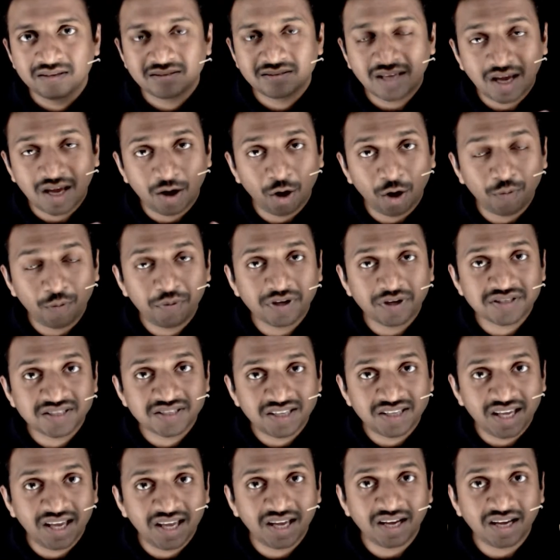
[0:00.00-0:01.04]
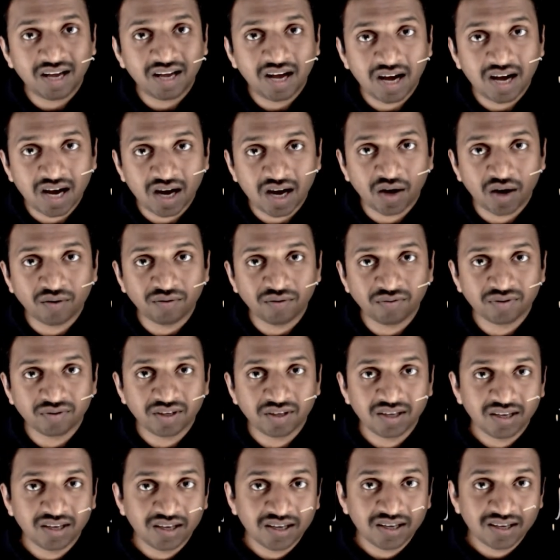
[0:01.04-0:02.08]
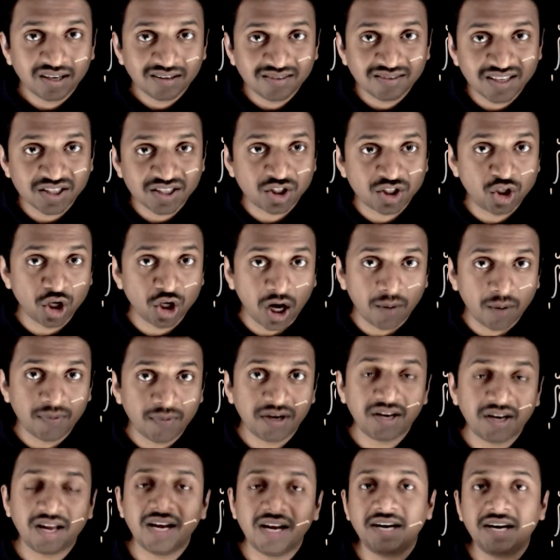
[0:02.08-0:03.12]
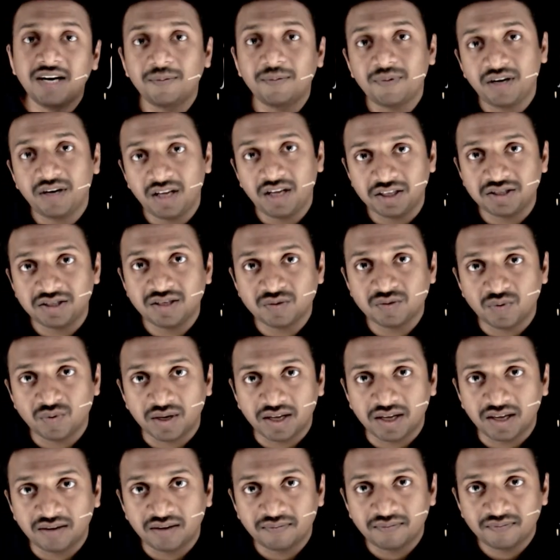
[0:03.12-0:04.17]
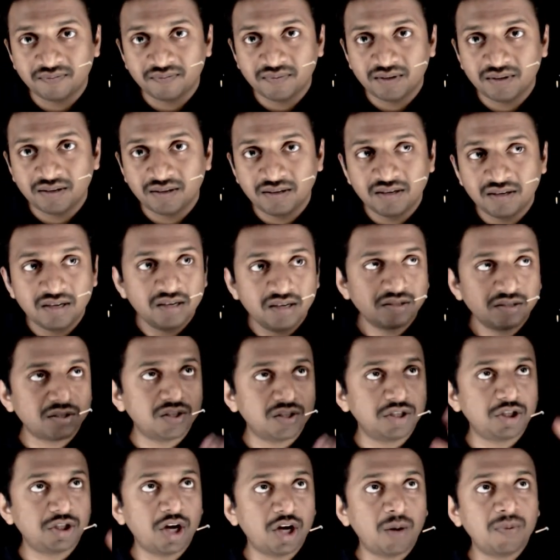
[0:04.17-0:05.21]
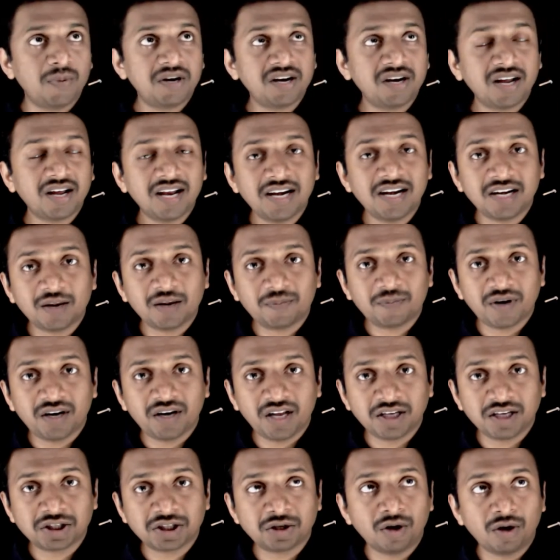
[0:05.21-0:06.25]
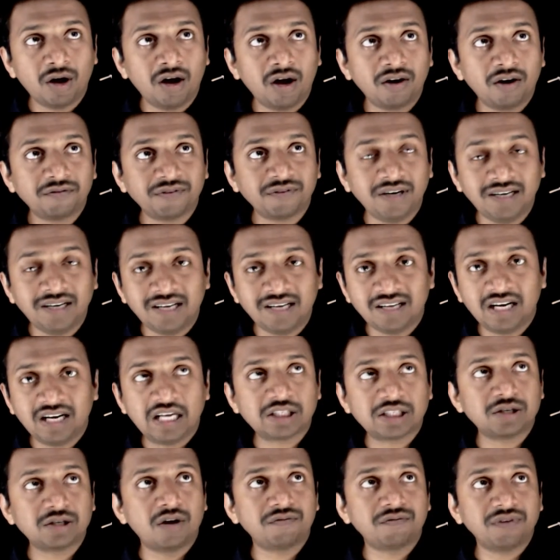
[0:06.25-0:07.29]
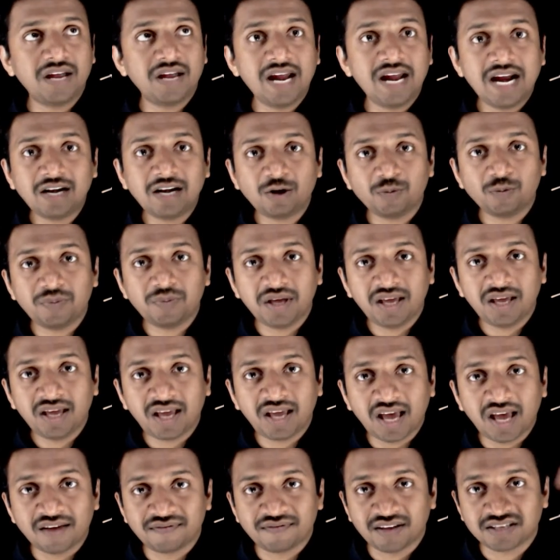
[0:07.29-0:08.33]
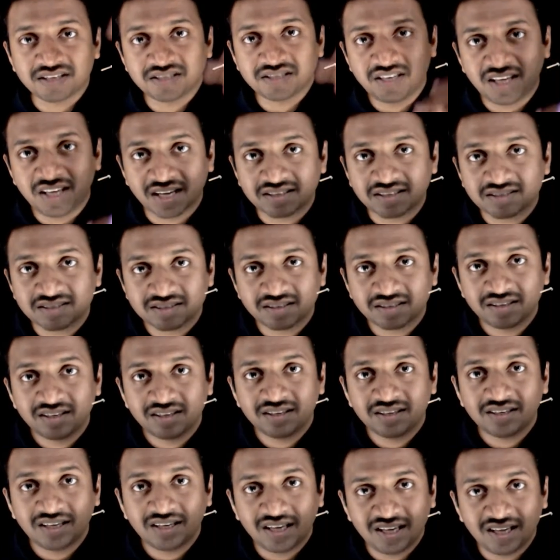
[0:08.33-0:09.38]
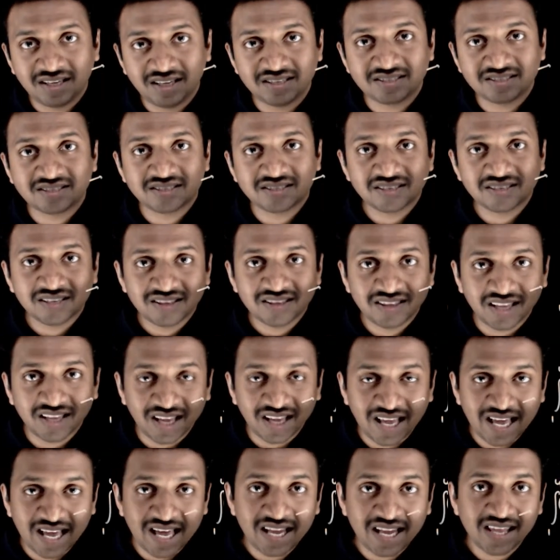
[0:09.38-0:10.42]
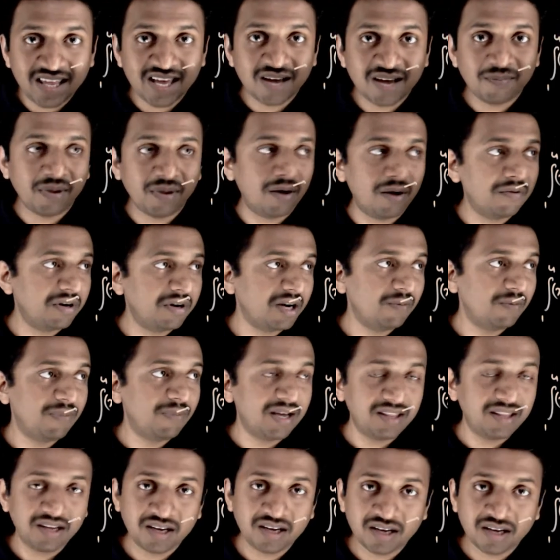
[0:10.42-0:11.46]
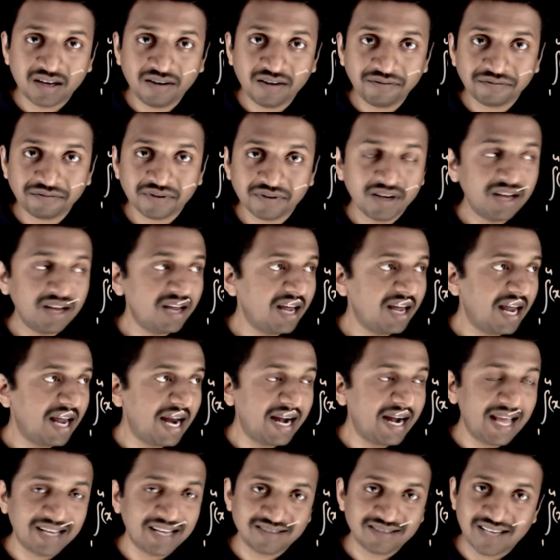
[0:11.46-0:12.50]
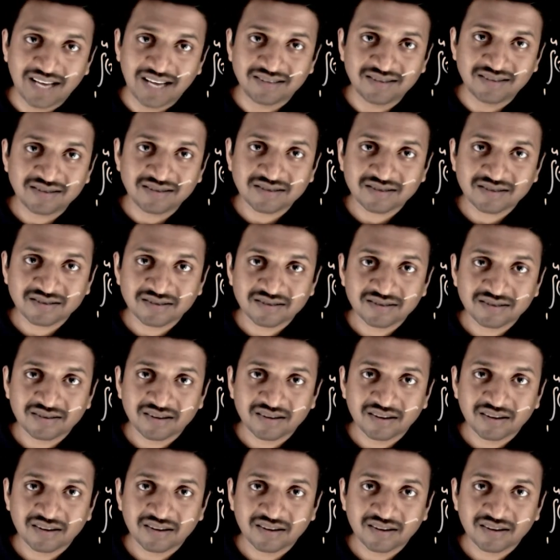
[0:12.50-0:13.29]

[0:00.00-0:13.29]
So I hope you are seeing how this geometrical interpretation is working. So the geometrical interpretation of integration of a to b fx dx is the area bounded by the curve and x-axis.